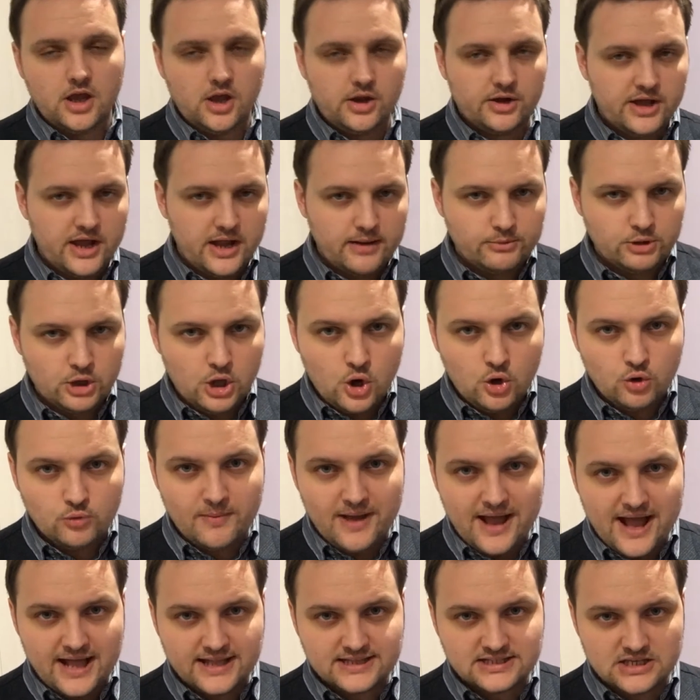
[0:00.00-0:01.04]
Okay, I'm gonna hold
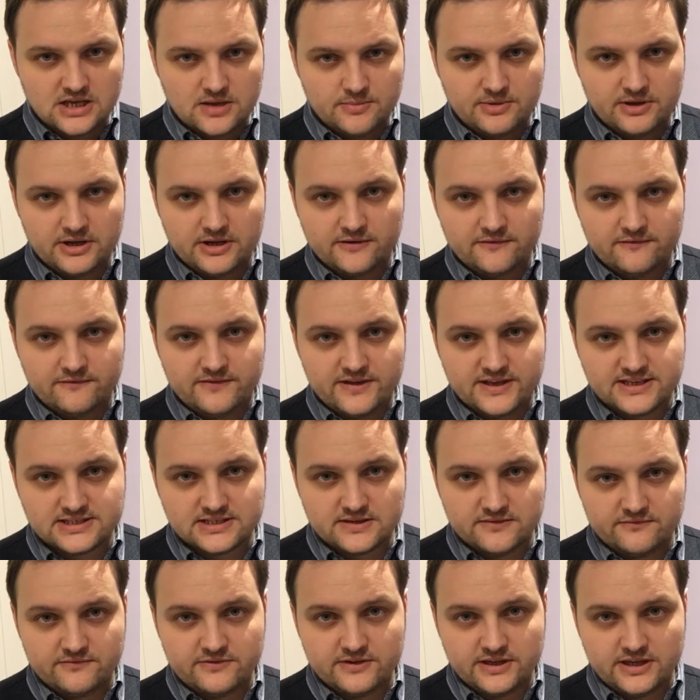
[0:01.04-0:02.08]
my hands up and confess
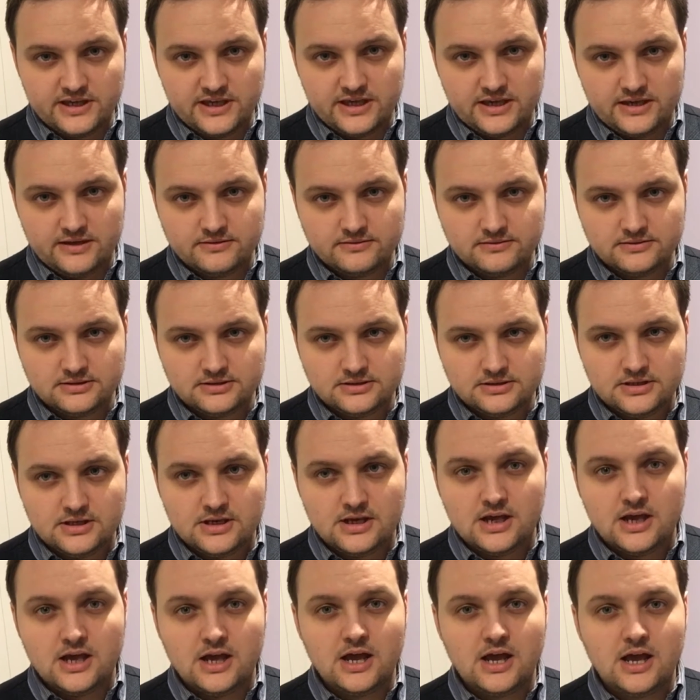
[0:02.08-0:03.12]
something here.
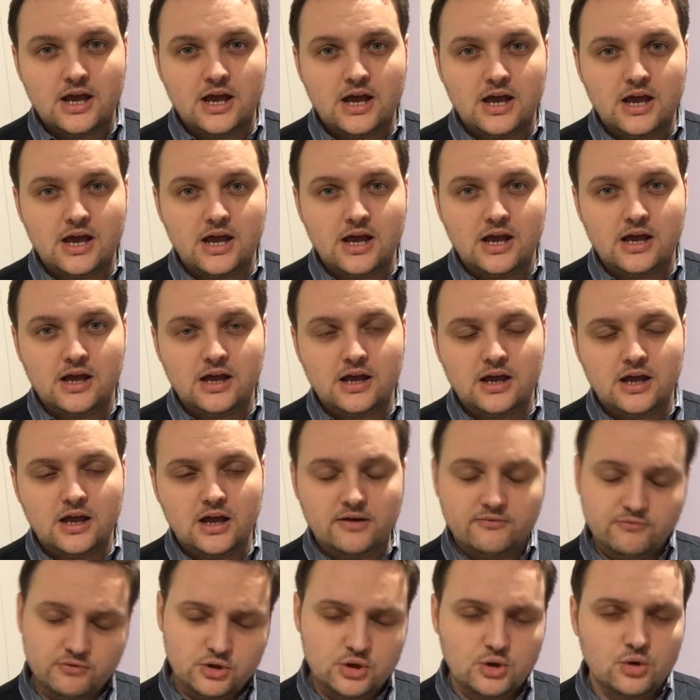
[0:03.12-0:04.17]

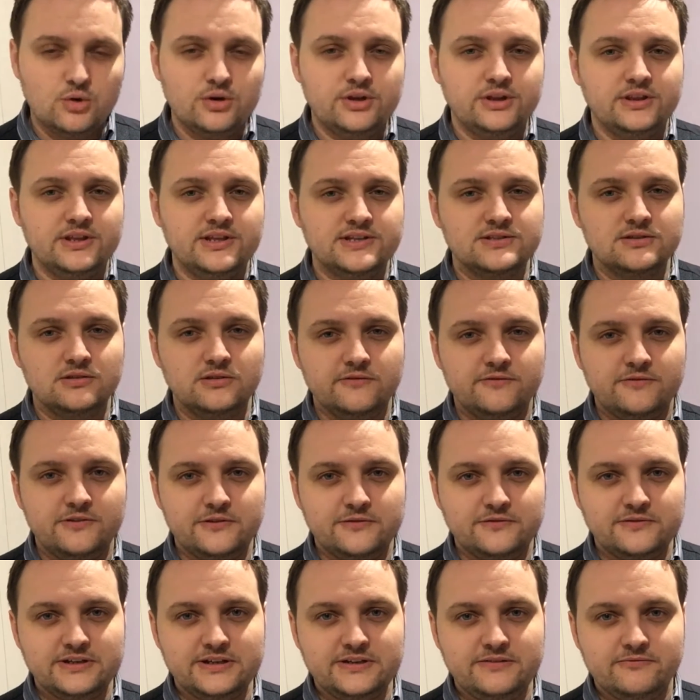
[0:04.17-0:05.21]
I'm recording this on the
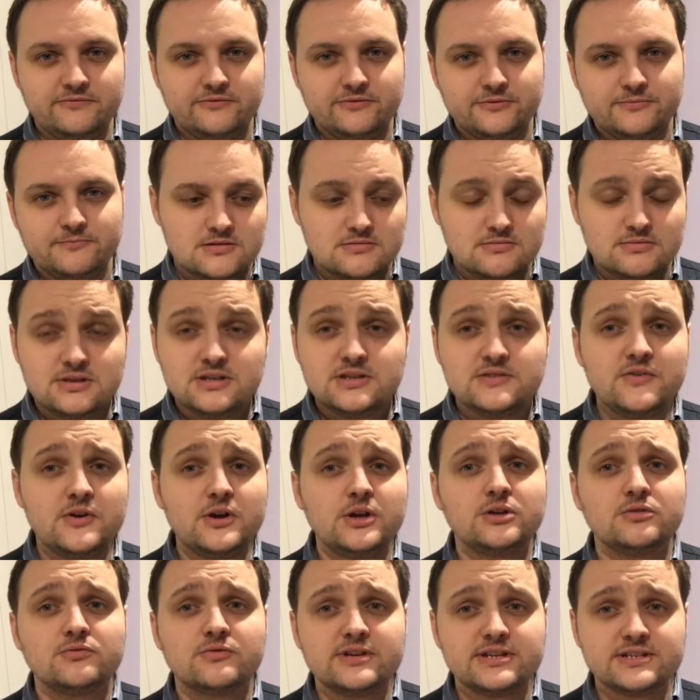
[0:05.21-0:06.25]
fifteenth. There's a very
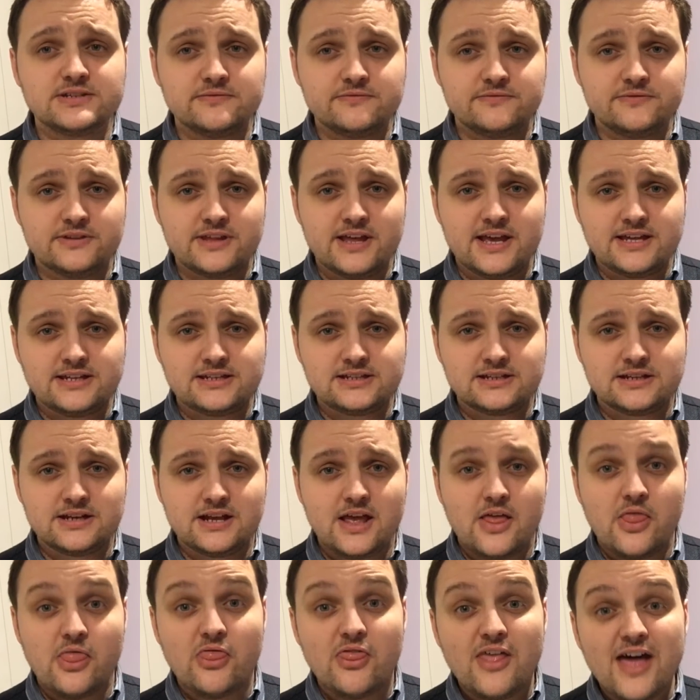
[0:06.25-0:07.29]
good reason for that,
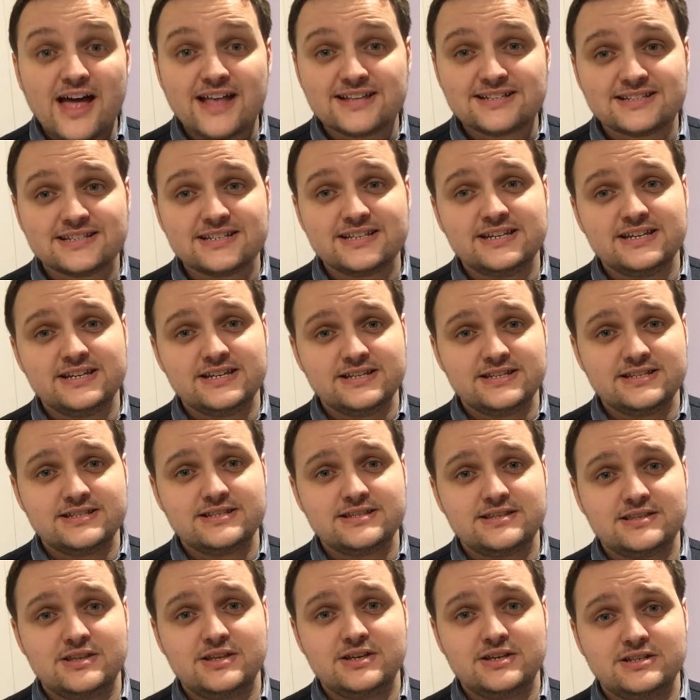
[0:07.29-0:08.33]
and that is
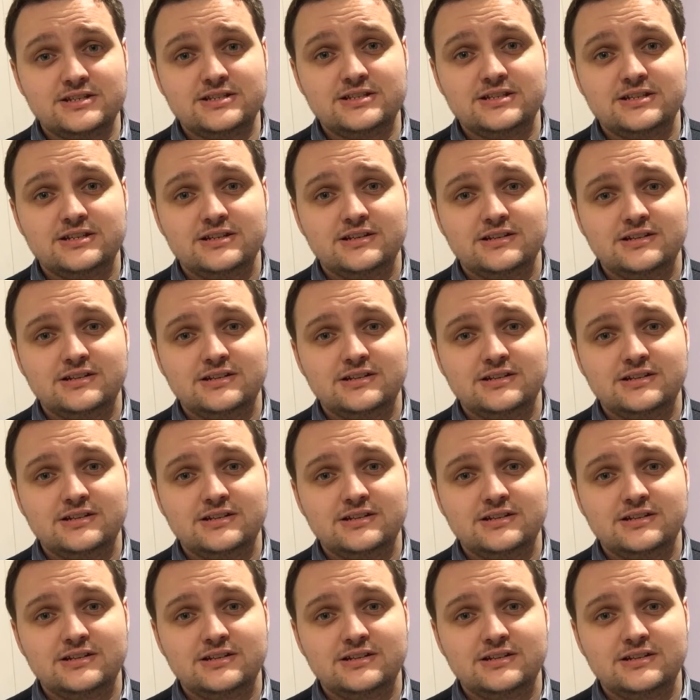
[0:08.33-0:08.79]
that